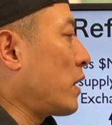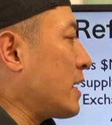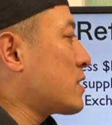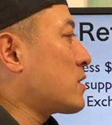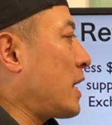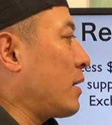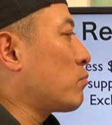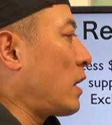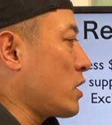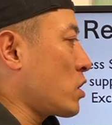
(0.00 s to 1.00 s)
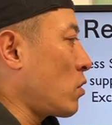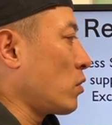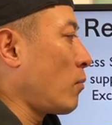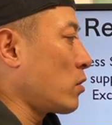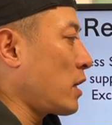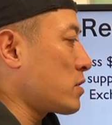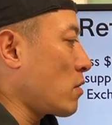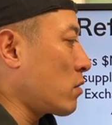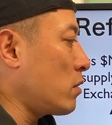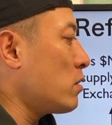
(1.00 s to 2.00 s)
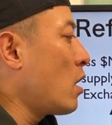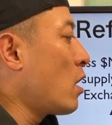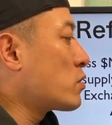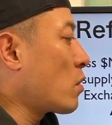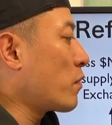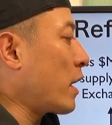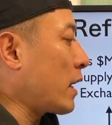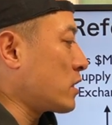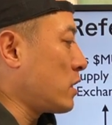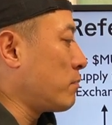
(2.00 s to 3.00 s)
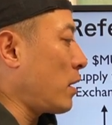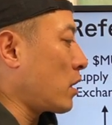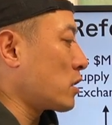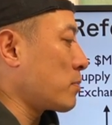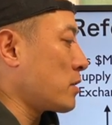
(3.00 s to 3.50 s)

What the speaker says: less selling pressure on the multi-token, so they can achieve better customer